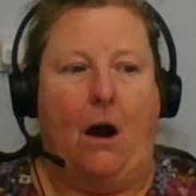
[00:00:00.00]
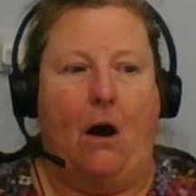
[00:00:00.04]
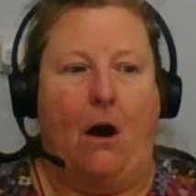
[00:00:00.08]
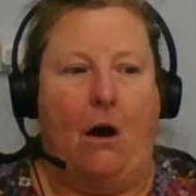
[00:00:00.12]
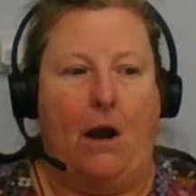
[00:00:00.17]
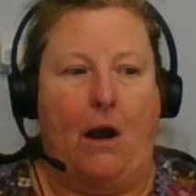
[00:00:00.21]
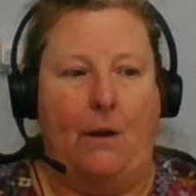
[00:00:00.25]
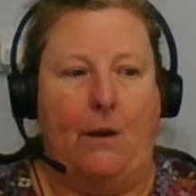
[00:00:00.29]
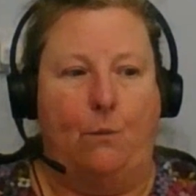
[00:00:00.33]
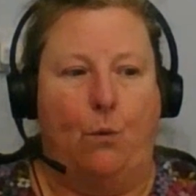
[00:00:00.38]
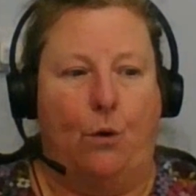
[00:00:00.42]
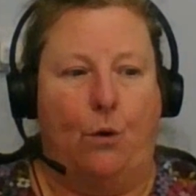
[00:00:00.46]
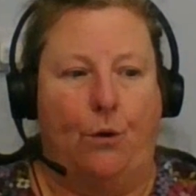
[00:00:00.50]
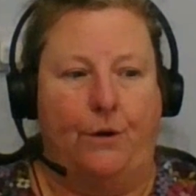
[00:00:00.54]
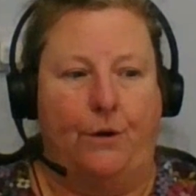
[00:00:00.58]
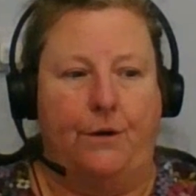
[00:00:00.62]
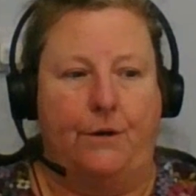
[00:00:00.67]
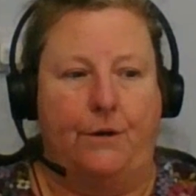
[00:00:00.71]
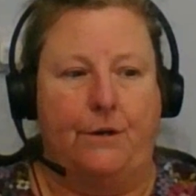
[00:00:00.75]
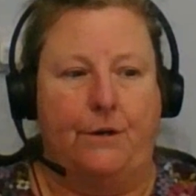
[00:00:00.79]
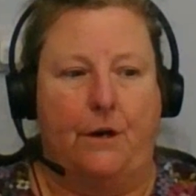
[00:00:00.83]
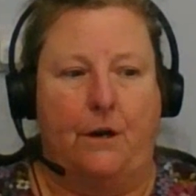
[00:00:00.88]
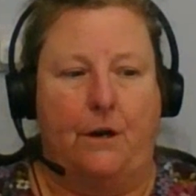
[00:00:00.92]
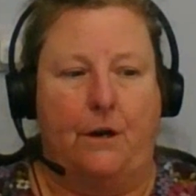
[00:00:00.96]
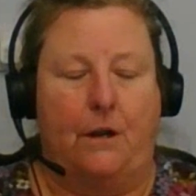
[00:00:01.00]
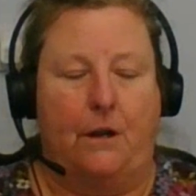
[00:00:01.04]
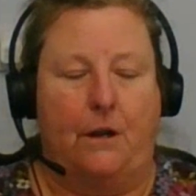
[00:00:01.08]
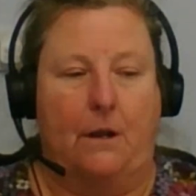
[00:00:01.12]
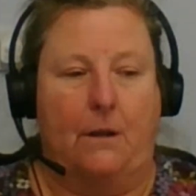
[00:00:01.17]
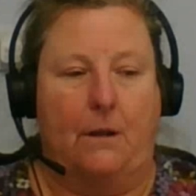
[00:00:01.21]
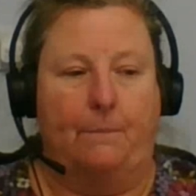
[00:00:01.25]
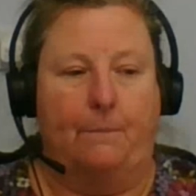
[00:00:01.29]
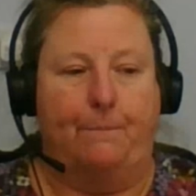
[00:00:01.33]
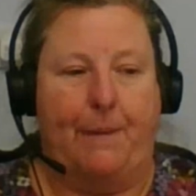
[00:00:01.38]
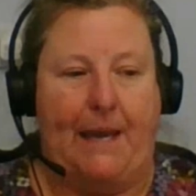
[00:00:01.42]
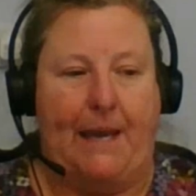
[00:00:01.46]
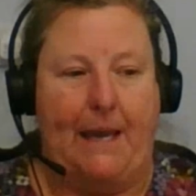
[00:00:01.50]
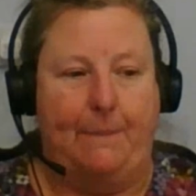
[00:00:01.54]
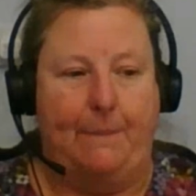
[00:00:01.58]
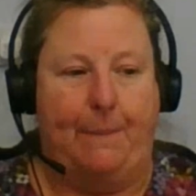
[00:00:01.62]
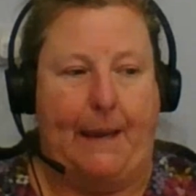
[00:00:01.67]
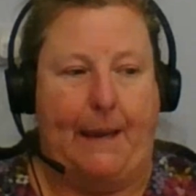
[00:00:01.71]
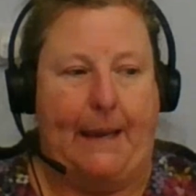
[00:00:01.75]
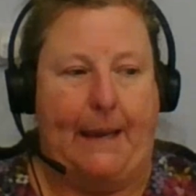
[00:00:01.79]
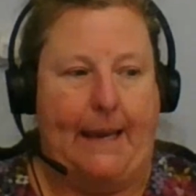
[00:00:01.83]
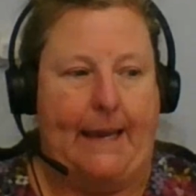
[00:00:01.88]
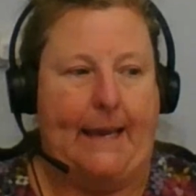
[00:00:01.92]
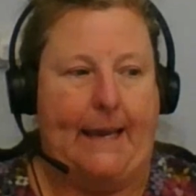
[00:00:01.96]
I want
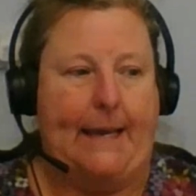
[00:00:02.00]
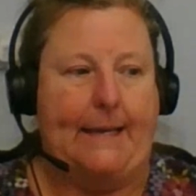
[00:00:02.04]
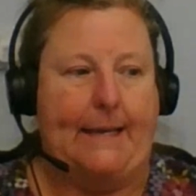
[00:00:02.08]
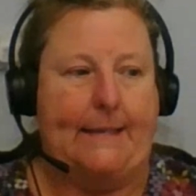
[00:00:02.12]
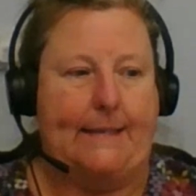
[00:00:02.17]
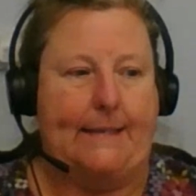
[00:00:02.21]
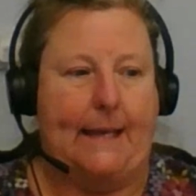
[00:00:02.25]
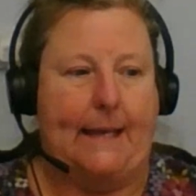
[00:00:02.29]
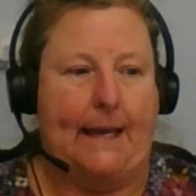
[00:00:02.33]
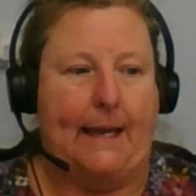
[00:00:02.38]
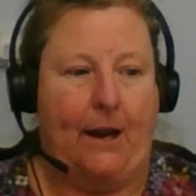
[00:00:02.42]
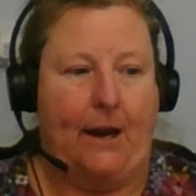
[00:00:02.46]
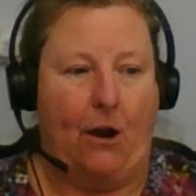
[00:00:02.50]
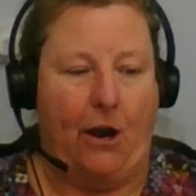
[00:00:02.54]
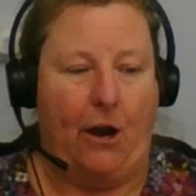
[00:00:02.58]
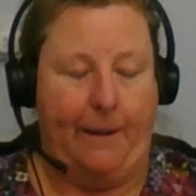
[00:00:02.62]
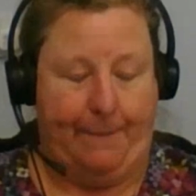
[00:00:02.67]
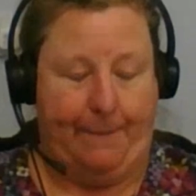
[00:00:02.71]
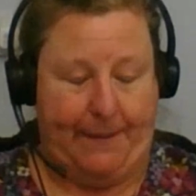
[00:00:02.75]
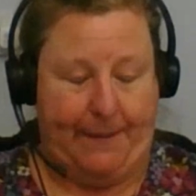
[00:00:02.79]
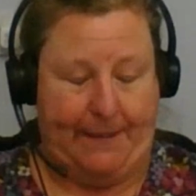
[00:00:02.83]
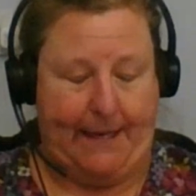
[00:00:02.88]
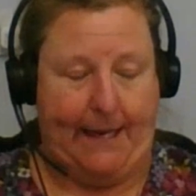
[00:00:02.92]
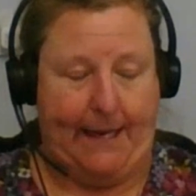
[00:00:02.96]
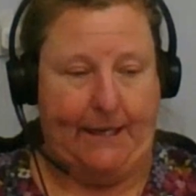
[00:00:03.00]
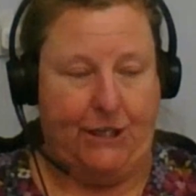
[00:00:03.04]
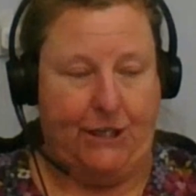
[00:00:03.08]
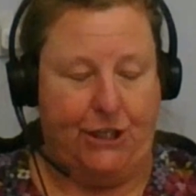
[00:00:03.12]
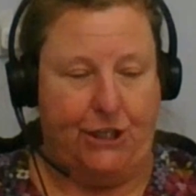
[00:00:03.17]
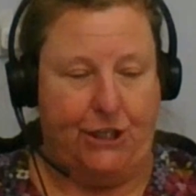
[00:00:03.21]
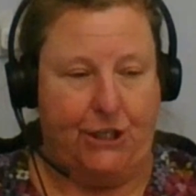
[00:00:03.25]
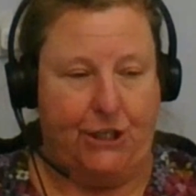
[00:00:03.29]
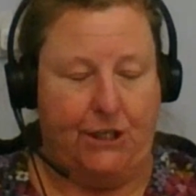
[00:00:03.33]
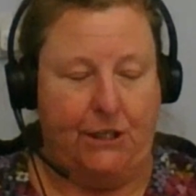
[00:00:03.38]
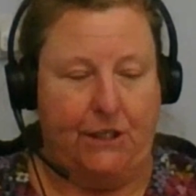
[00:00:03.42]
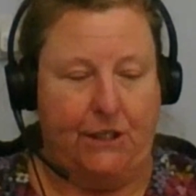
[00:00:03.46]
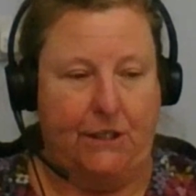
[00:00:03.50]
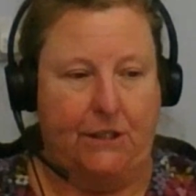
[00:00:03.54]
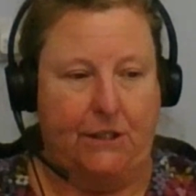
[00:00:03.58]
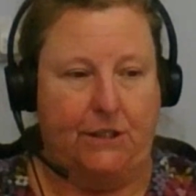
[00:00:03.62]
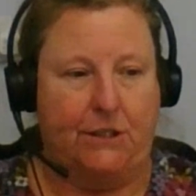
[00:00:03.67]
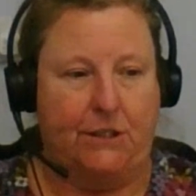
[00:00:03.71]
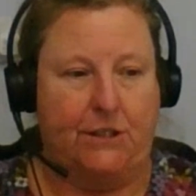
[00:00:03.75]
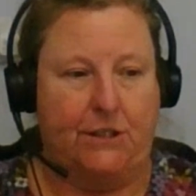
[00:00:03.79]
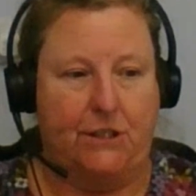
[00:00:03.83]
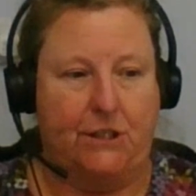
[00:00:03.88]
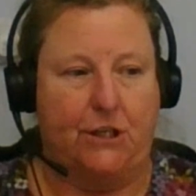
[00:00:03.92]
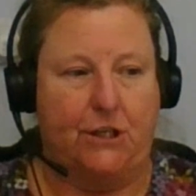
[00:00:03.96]
BPs and
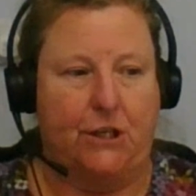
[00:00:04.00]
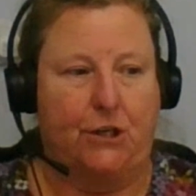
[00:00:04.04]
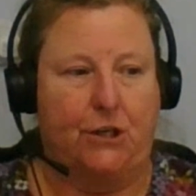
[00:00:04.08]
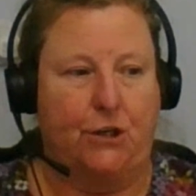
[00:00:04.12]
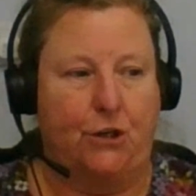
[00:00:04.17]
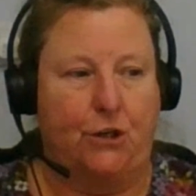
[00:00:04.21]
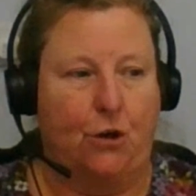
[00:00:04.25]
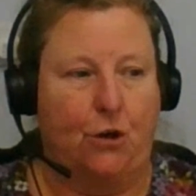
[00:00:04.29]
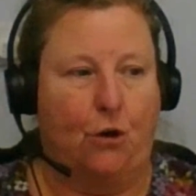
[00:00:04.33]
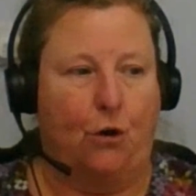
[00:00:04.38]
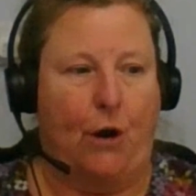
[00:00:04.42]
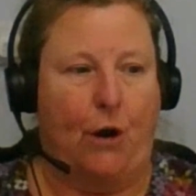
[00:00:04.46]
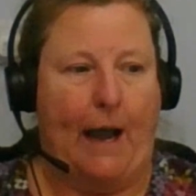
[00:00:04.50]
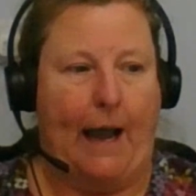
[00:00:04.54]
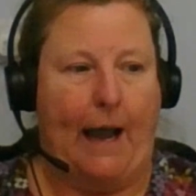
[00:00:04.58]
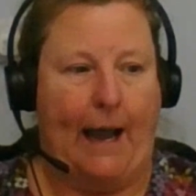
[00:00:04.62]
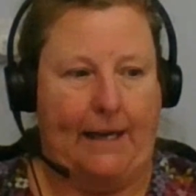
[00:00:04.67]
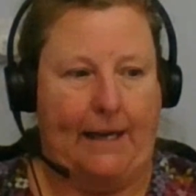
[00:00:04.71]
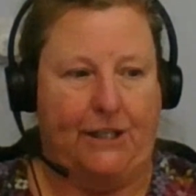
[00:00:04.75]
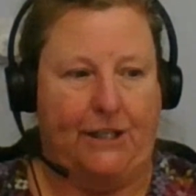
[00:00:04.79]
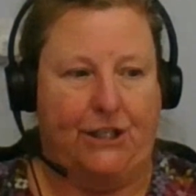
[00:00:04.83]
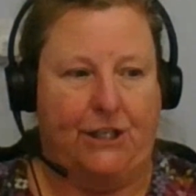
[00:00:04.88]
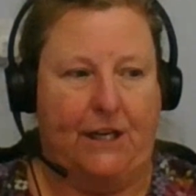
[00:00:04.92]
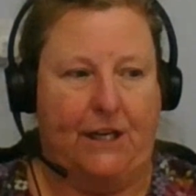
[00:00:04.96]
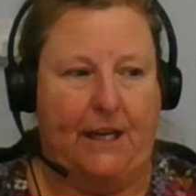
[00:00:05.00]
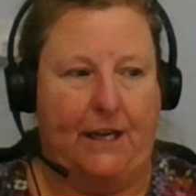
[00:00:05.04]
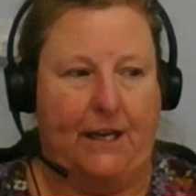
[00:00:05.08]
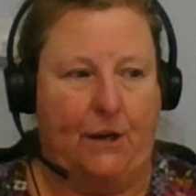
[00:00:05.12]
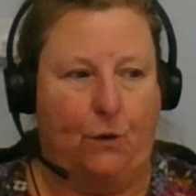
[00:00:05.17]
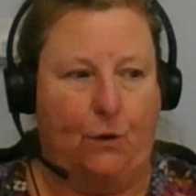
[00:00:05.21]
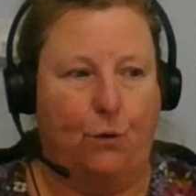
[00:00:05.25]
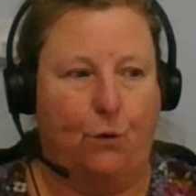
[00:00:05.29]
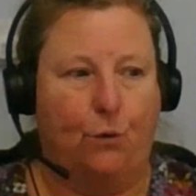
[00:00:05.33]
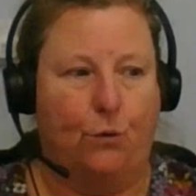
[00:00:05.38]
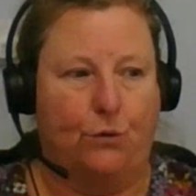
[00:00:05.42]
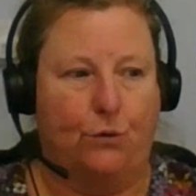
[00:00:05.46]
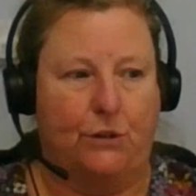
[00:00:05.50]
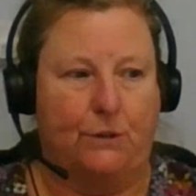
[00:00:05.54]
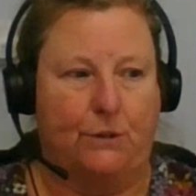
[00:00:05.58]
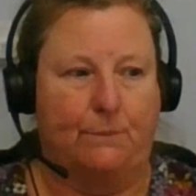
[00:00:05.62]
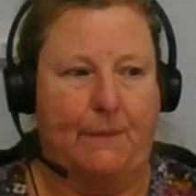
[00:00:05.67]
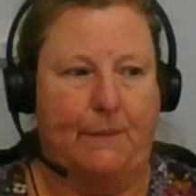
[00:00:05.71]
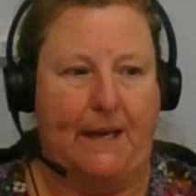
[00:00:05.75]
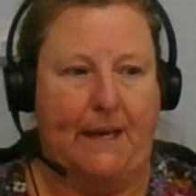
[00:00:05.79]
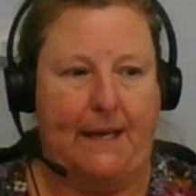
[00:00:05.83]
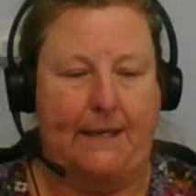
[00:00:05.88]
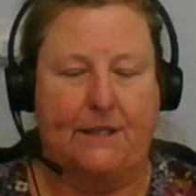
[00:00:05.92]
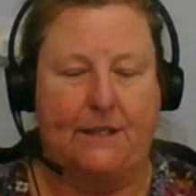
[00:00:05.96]
hypertensions to not actually
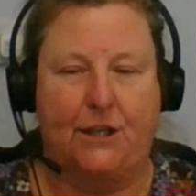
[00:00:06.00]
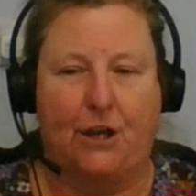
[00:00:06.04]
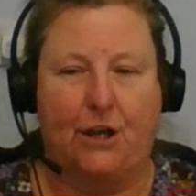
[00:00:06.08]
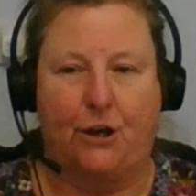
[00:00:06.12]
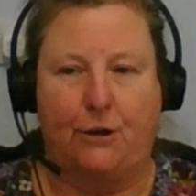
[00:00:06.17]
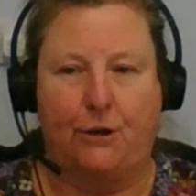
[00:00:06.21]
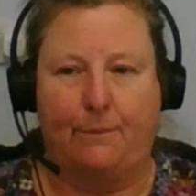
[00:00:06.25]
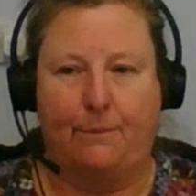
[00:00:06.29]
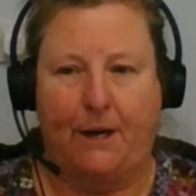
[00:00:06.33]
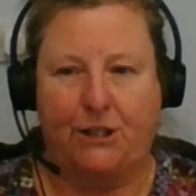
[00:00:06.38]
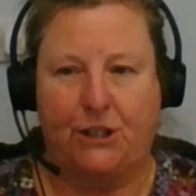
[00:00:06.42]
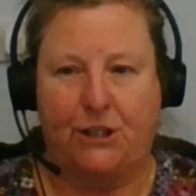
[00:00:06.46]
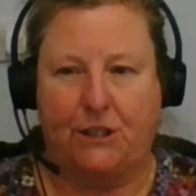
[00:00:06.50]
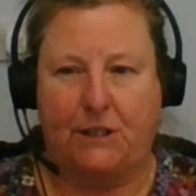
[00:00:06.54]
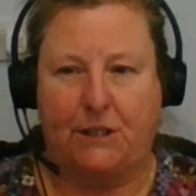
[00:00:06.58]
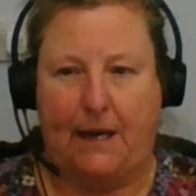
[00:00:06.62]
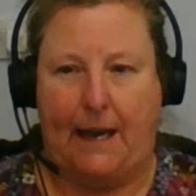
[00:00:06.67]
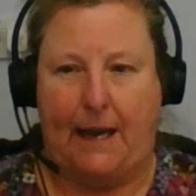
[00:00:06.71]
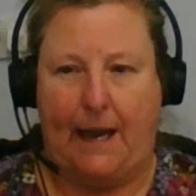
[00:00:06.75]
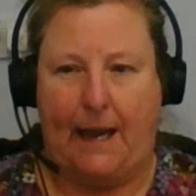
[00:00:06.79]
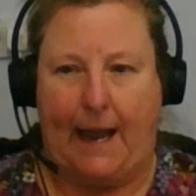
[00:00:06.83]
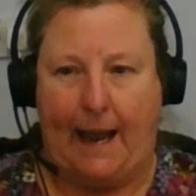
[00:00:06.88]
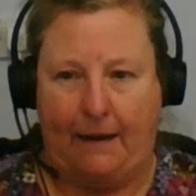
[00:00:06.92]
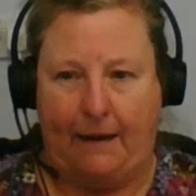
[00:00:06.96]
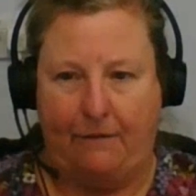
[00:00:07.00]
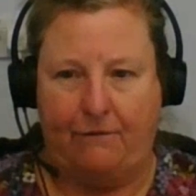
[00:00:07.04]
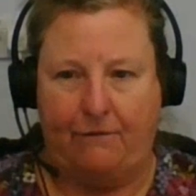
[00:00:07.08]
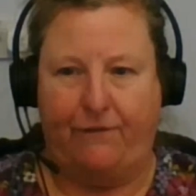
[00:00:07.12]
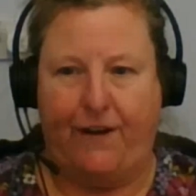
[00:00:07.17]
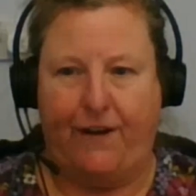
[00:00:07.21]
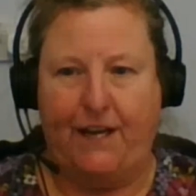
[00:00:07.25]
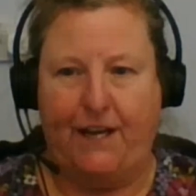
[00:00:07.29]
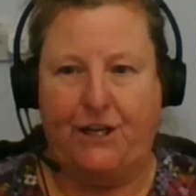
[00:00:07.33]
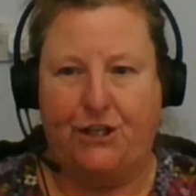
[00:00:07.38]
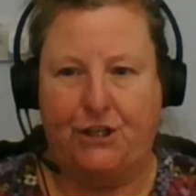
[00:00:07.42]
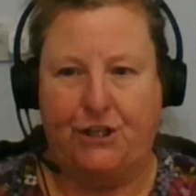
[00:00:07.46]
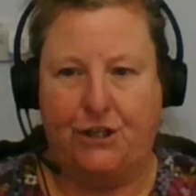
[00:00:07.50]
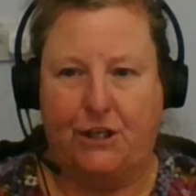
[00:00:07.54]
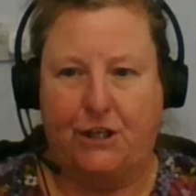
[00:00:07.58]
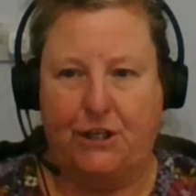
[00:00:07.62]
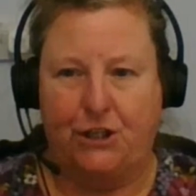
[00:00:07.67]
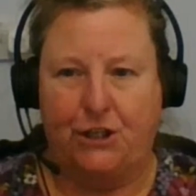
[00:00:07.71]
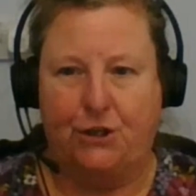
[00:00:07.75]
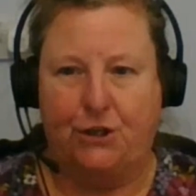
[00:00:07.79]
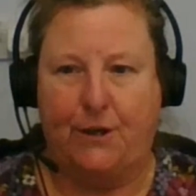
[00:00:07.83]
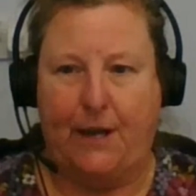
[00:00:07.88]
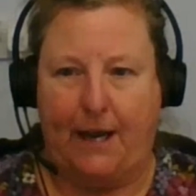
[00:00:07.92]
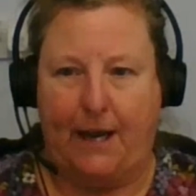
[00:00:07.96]
cause me so much
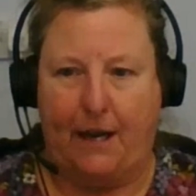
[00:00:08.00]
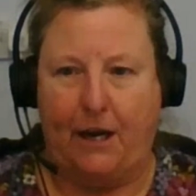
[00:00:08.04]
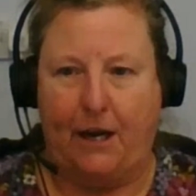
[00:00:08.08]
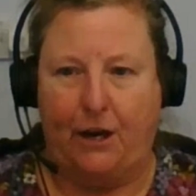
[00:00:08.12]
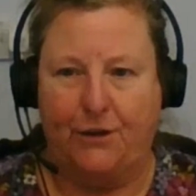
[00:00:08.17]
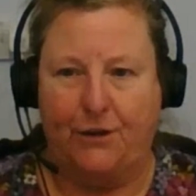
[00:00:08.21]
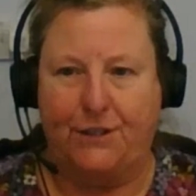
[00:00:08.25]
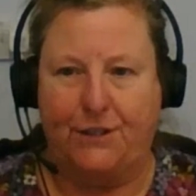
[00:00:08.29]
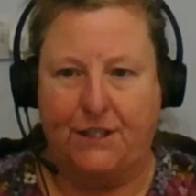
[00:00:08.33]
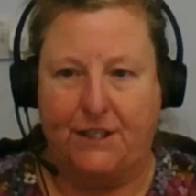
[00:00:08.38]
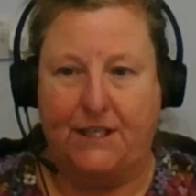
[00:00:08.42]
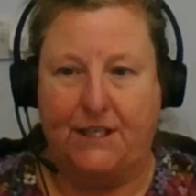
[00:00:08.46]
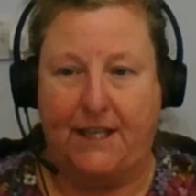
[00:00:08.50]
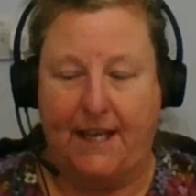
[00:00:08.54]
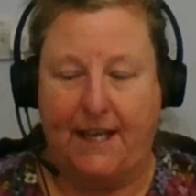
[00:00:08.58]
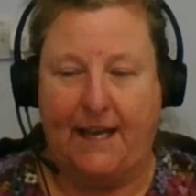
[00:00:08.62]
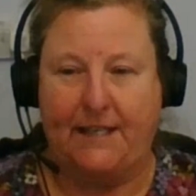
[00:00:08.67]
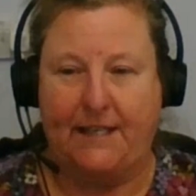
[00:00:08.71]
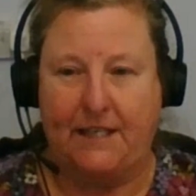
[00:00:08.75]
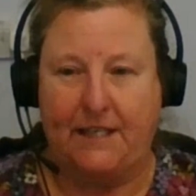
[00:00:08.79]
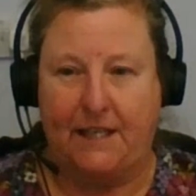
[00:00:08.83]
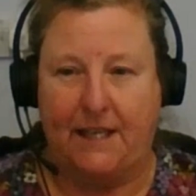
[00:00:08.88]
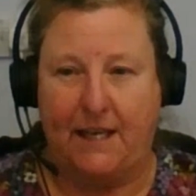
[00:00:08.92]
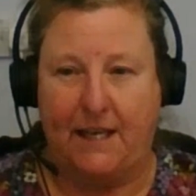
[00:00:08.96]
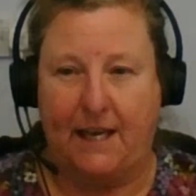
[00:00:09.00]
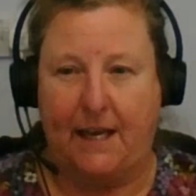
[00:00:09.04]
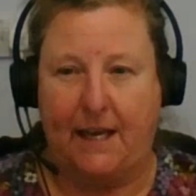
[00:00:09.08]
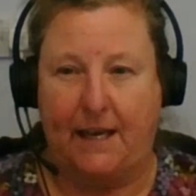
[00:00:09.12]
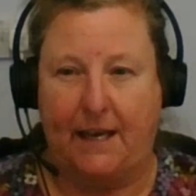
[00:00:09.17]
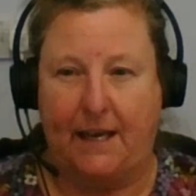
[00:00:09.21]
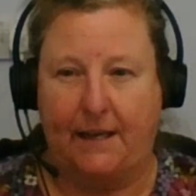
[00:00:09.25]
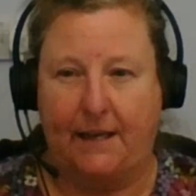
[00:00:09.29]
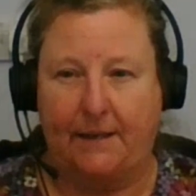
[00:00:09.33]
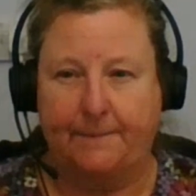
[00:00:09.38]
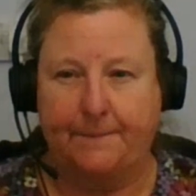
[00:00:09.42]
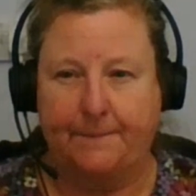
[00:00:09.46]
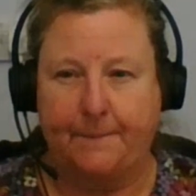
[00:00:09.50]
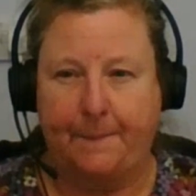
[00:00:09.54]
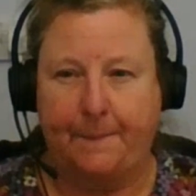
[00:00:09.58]
aggravation as you get closer to the end of the year.